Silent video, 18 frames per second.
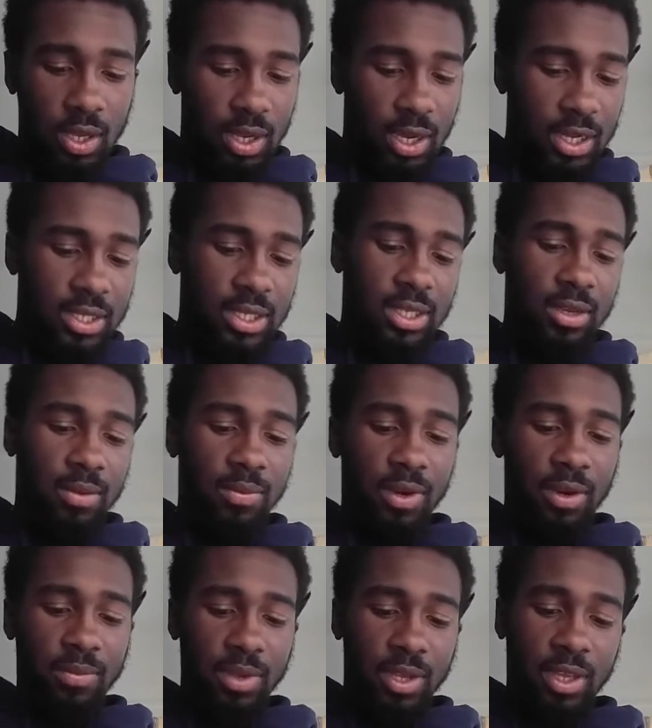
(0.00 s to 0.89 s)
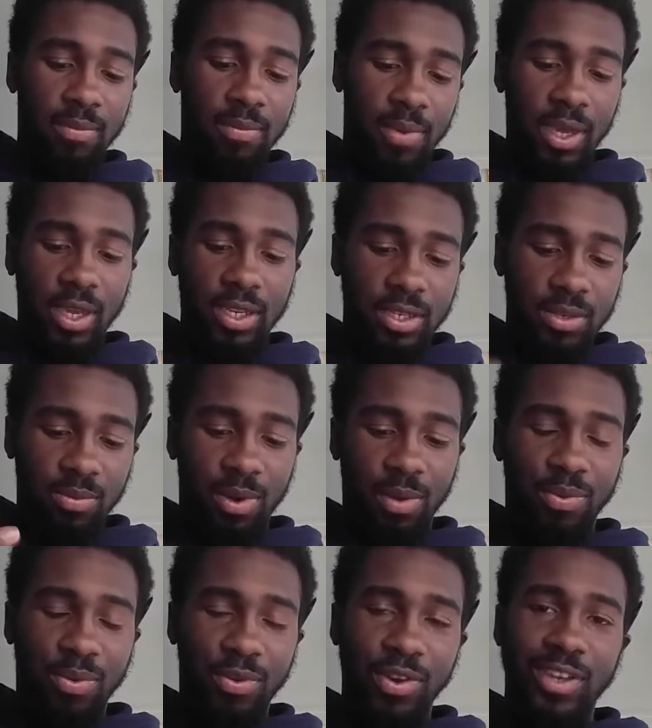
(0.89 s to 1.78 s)
Like I said, but I'm gonna get back to
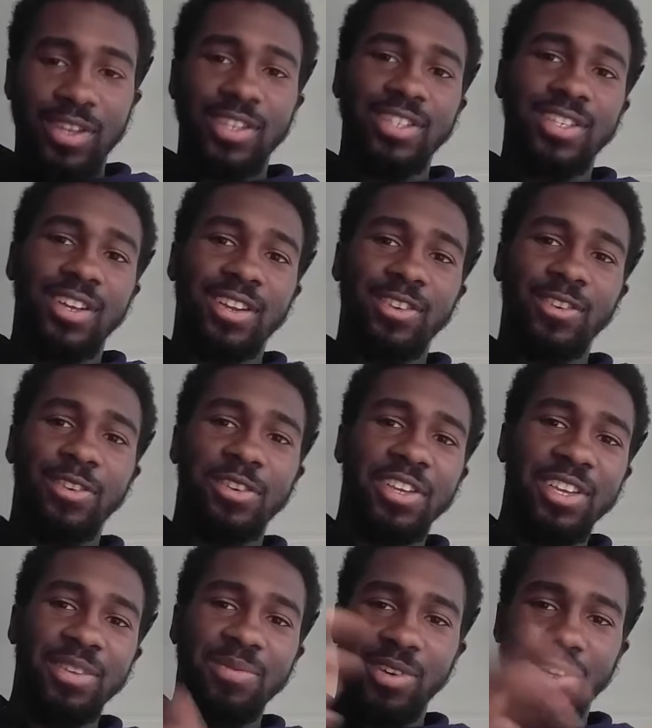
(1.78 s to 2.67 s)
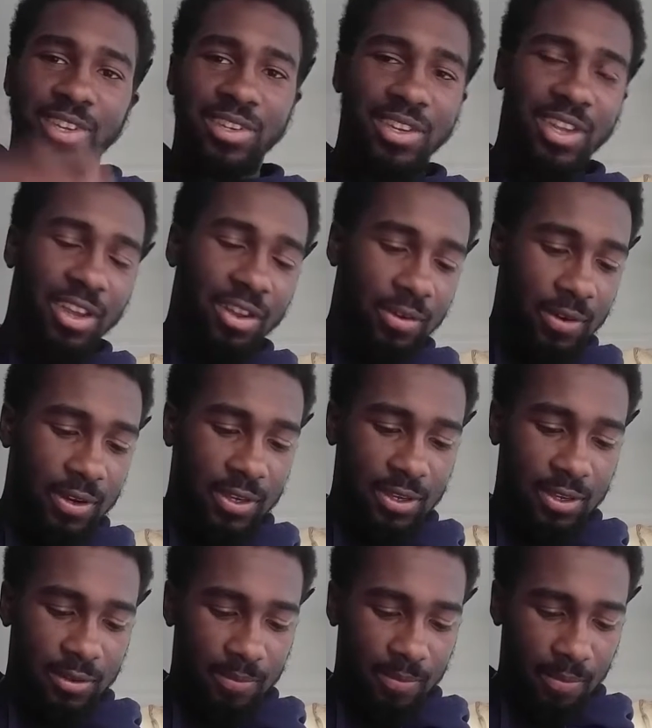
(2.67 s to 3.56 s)
my point because I know I keep uh,
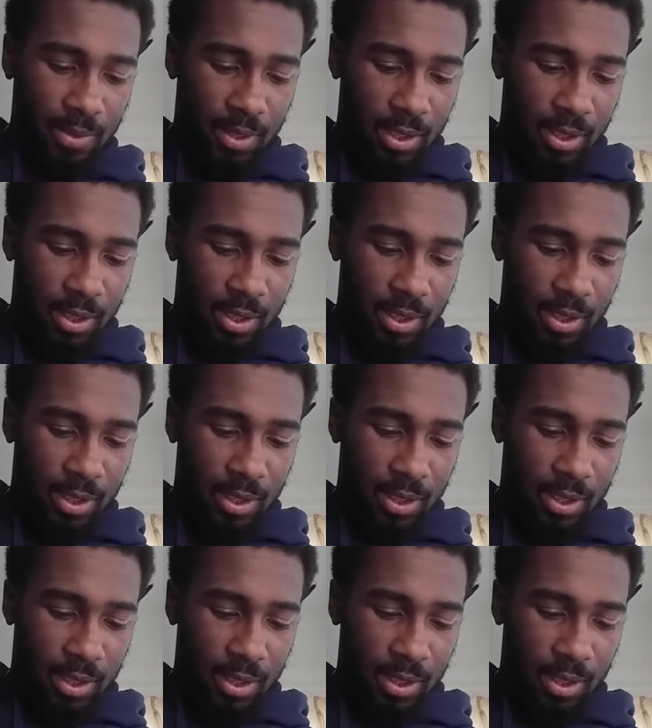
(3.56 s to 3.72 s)
digressing.